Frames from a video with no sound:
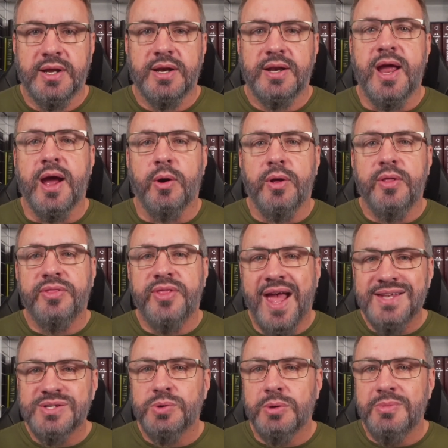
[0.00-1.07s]
Now,
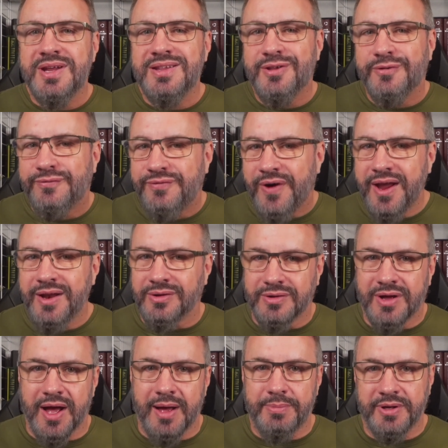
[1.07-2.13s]
that's what made the final
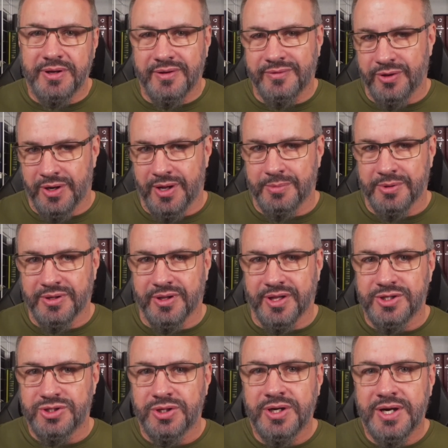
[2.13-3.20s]
copy of the
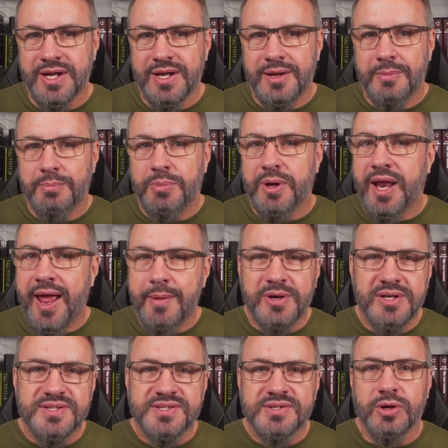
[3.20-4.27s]
nomenclature, but
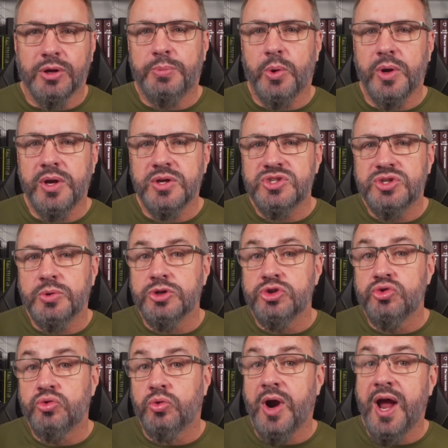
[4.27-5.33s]
Hammond and Skull point us to a
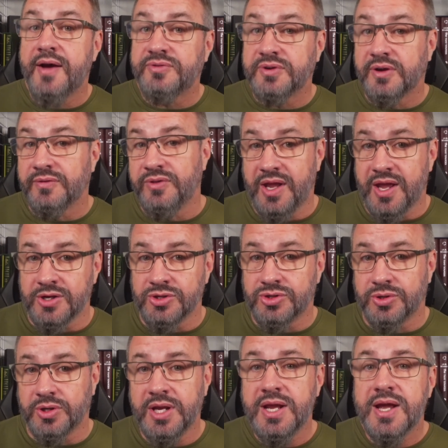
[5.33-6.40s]
draft of the
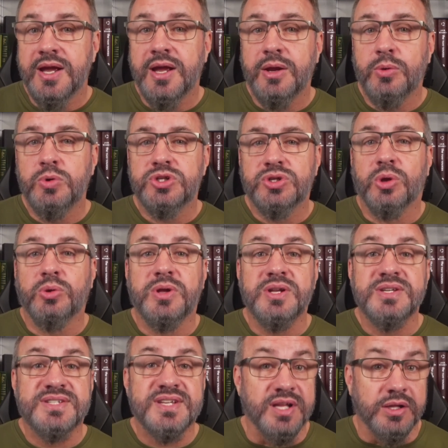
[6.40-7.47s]
entry in which
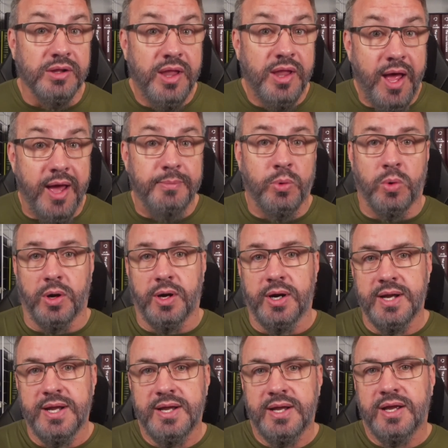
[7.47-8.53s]
Tolkien says a lot more,
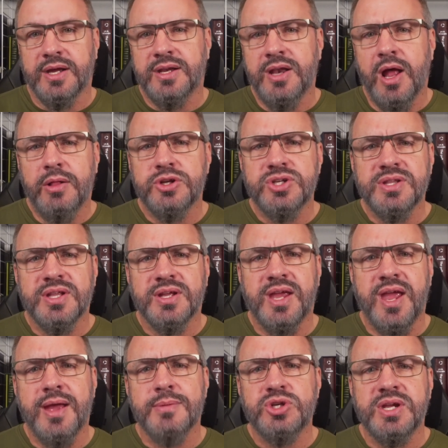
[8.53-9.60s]
acknowledging that
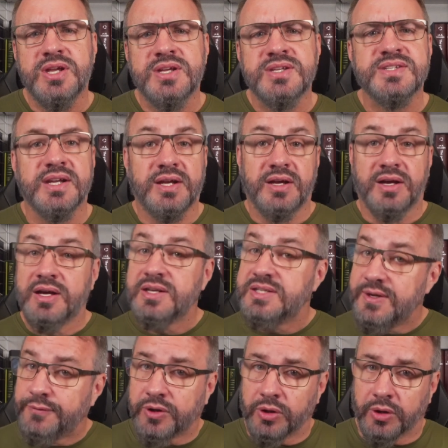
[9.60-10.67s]
Gamgee is a
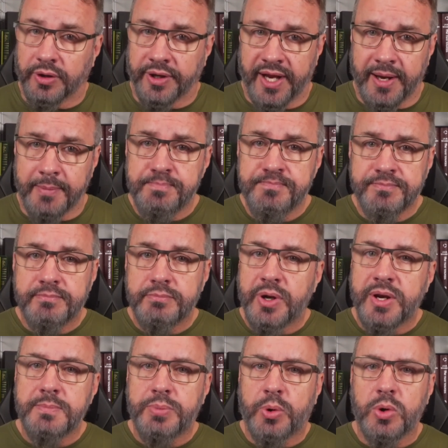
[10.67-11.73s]
difficult name,
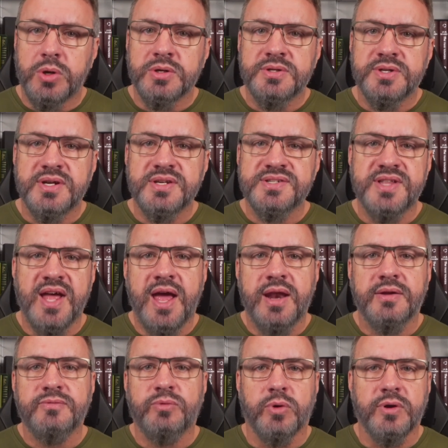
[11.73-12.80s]
but important as that
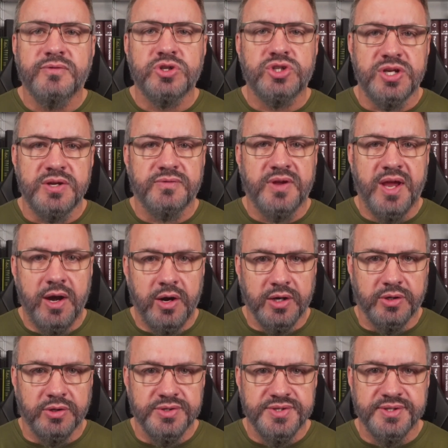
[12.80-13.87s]
of one of the chief
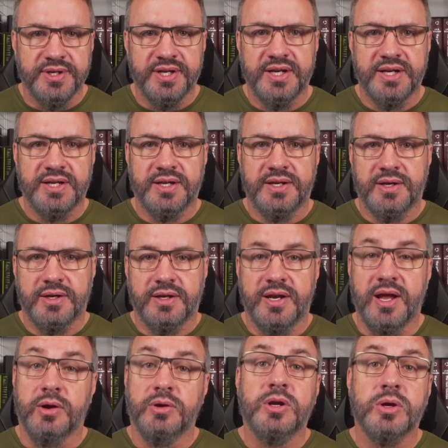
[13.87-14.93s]
characters. Now, he